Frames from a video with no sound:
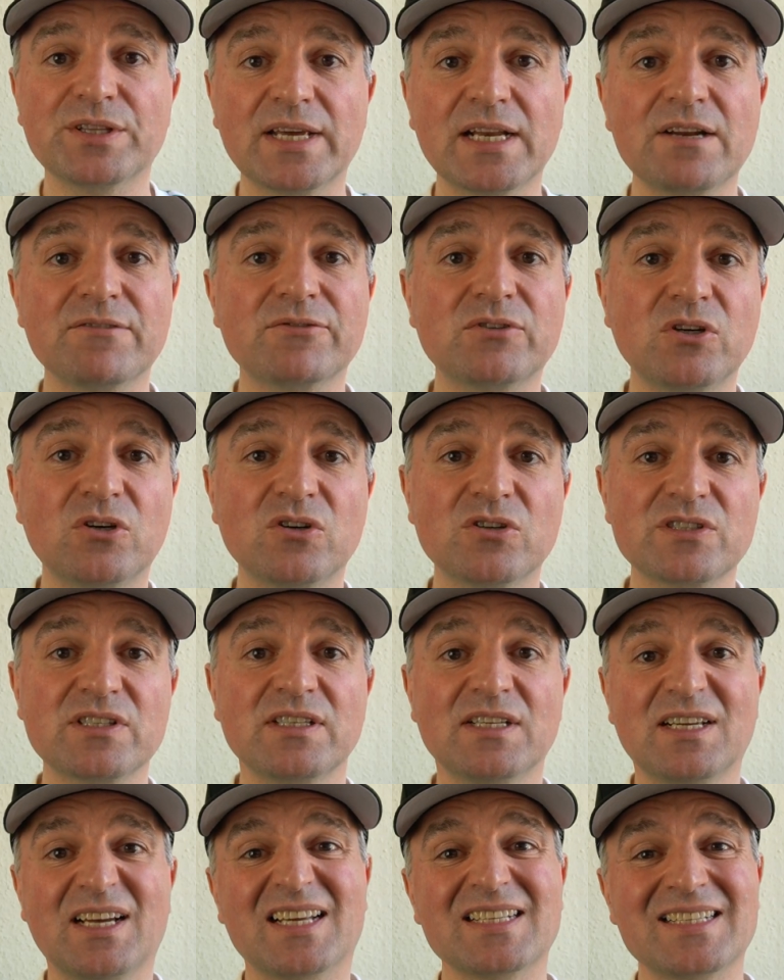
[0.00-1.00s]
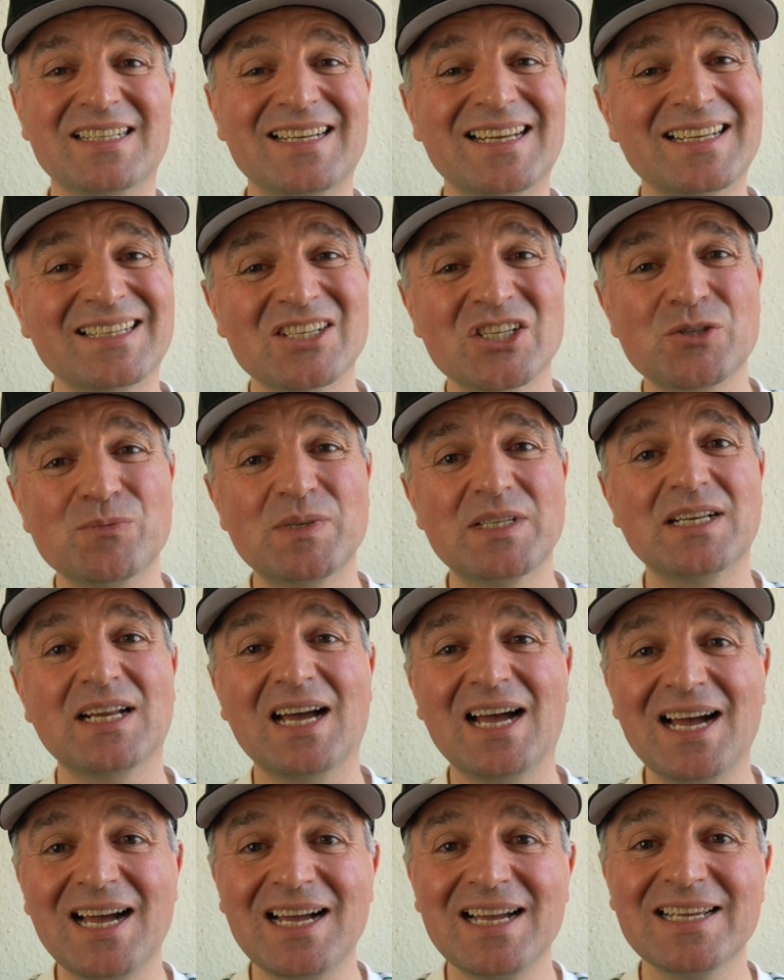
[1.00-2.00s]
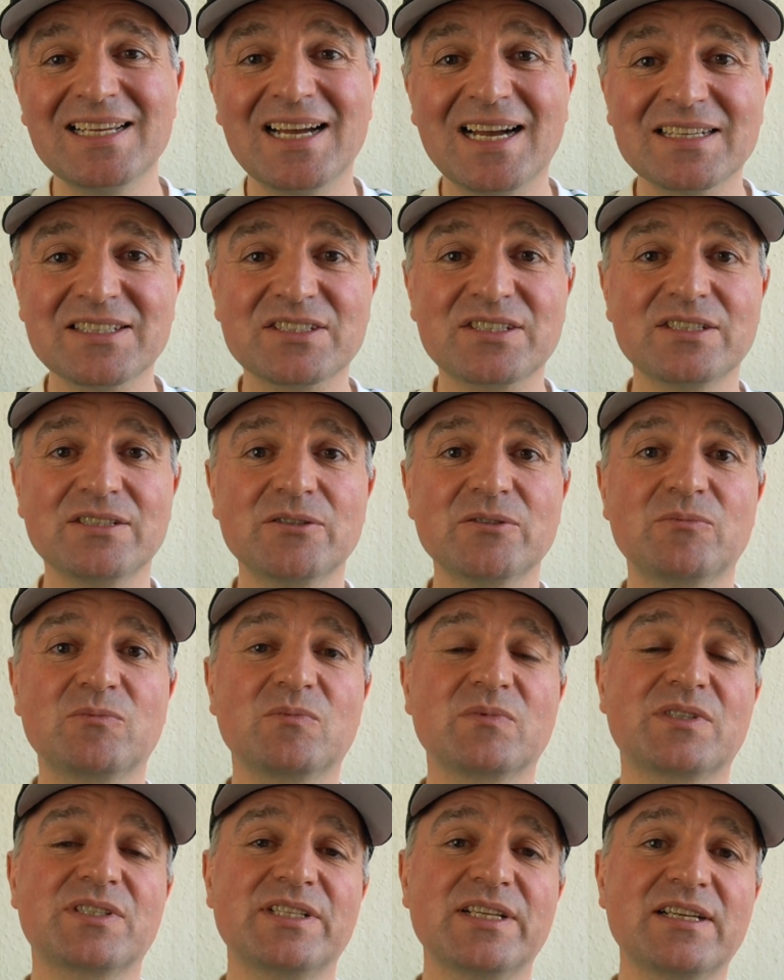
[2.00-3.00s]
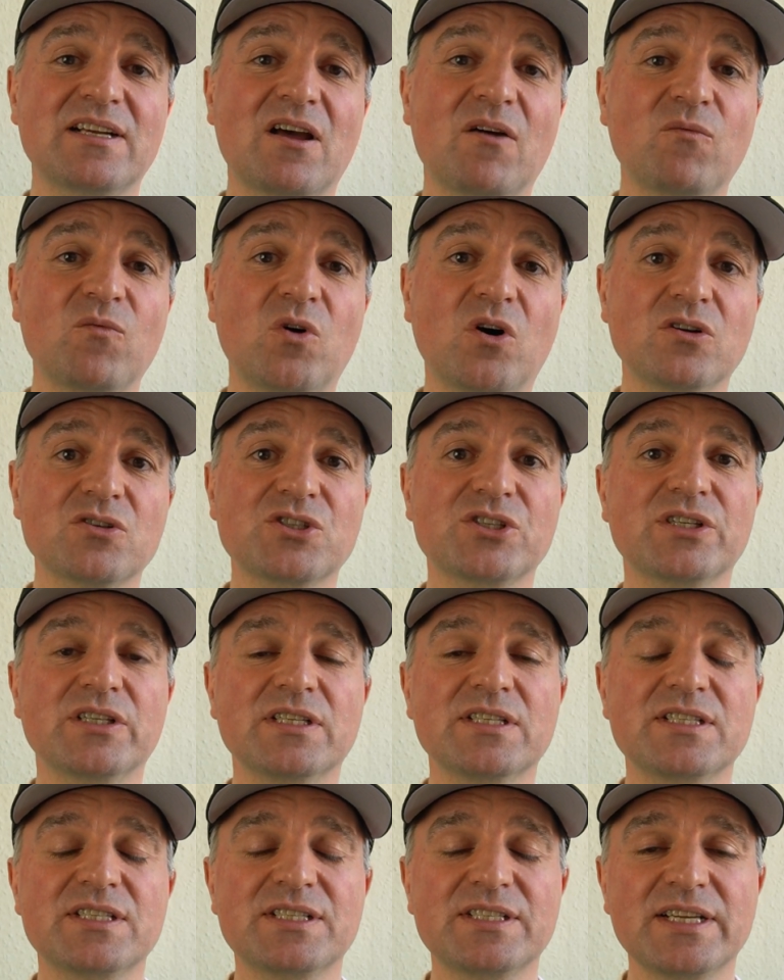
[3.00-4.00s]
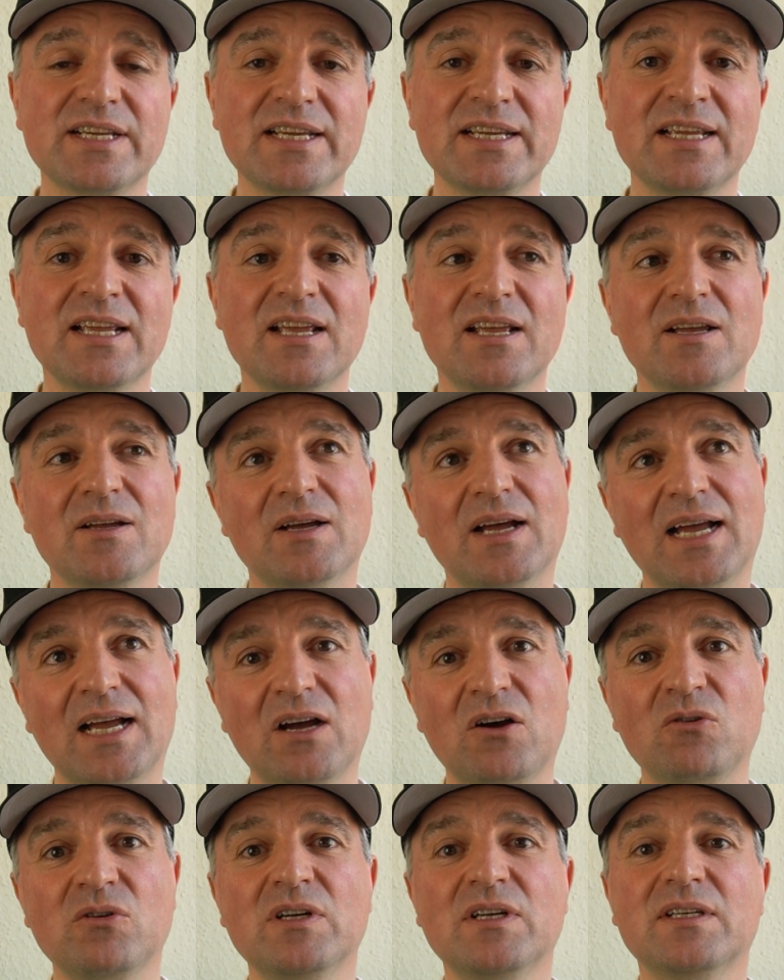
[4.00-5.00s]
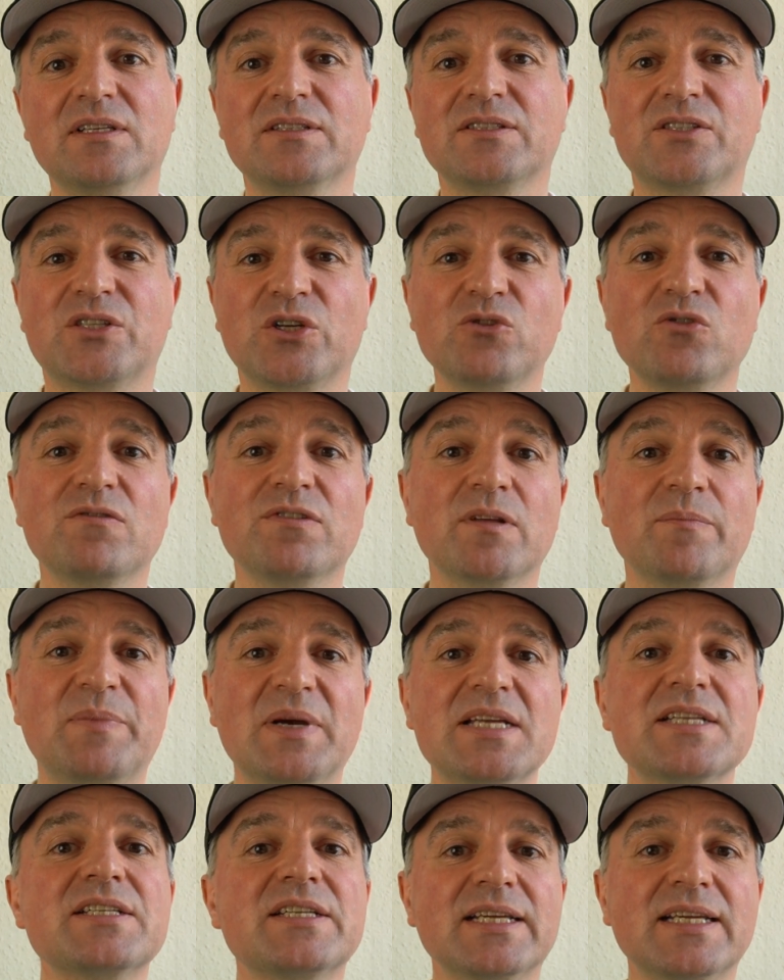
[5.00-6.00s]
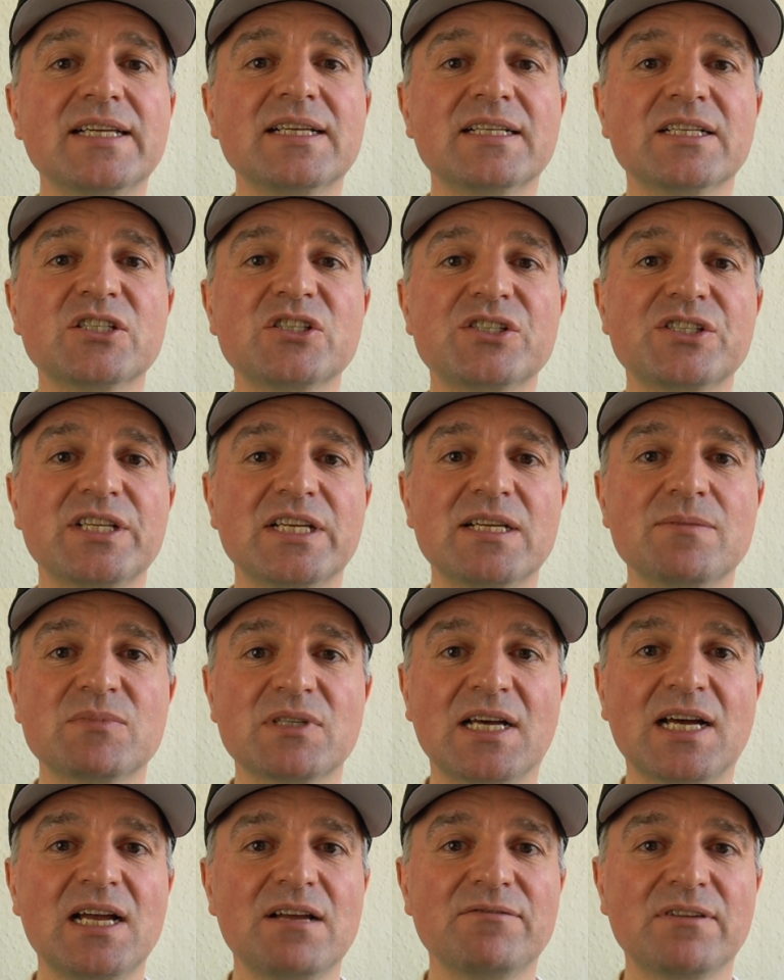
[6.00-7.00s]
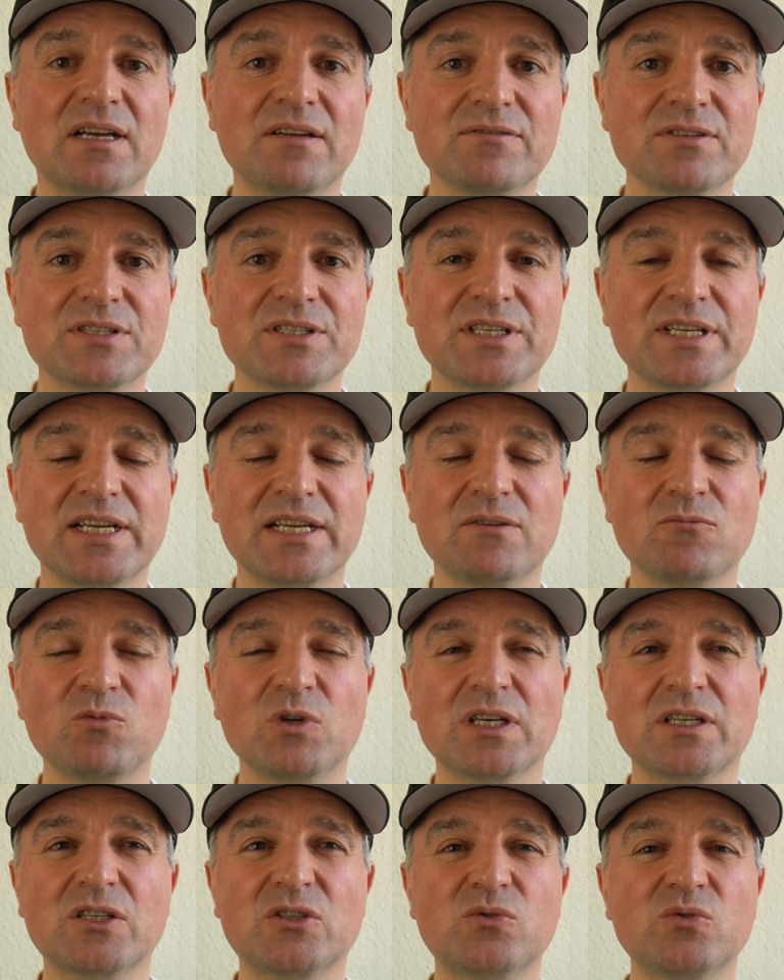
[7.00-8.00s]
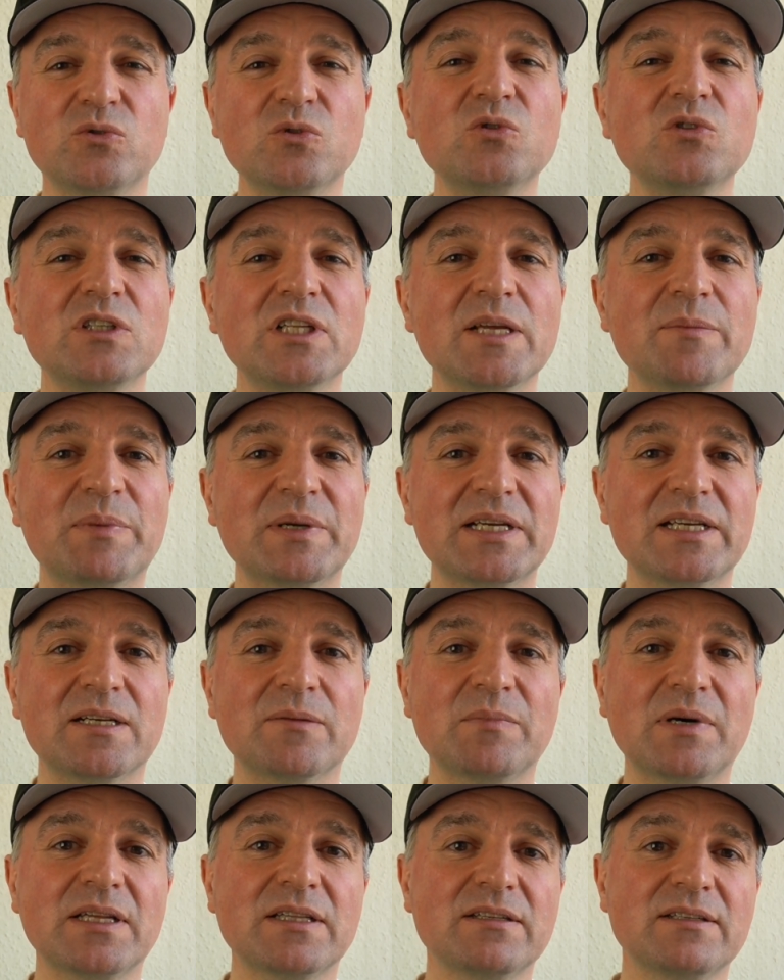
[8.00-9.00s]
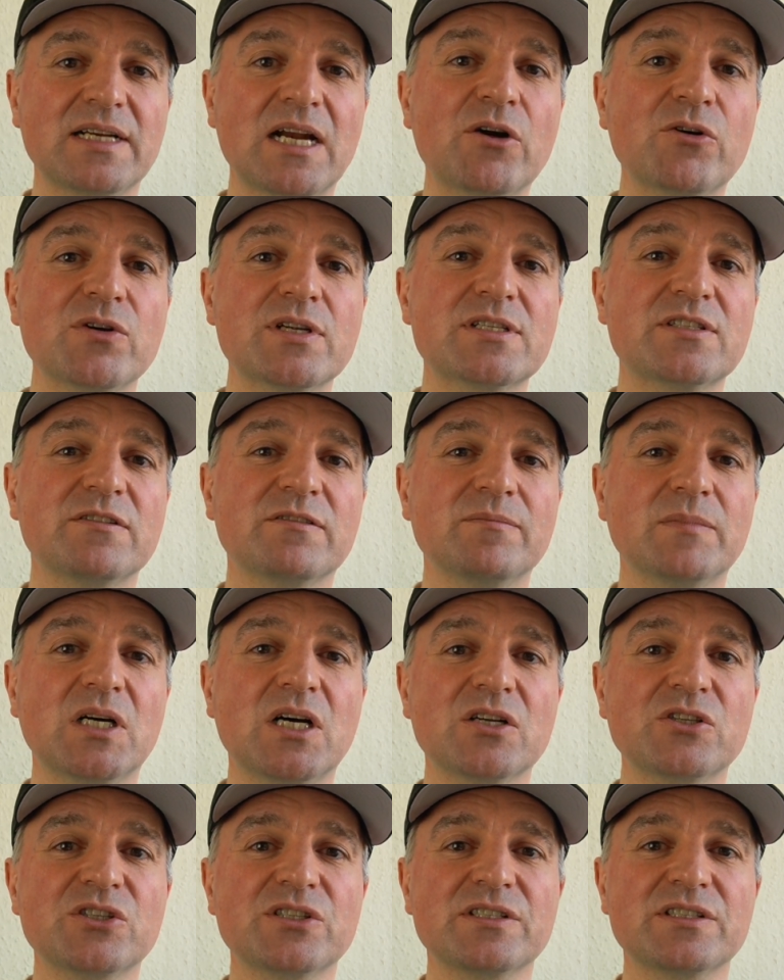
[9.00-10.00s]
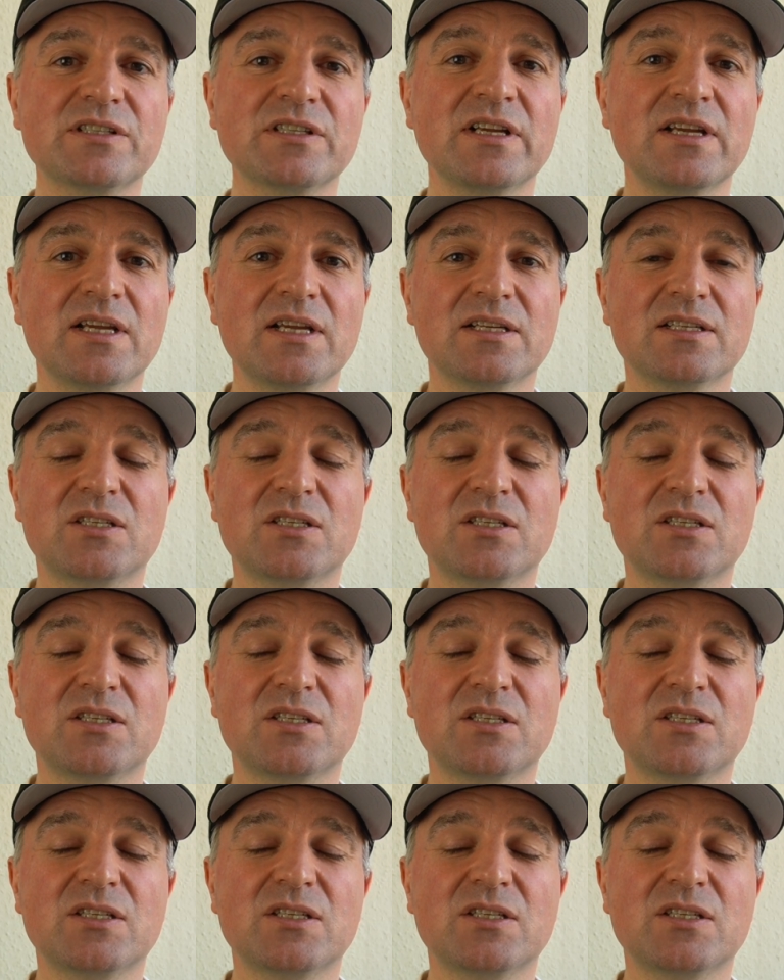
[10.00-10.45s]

But then of course, as an Englishman, I had to sit and watch and see how two of the best English teams I've ever seen were cruelly beaten by the narrowest of margins,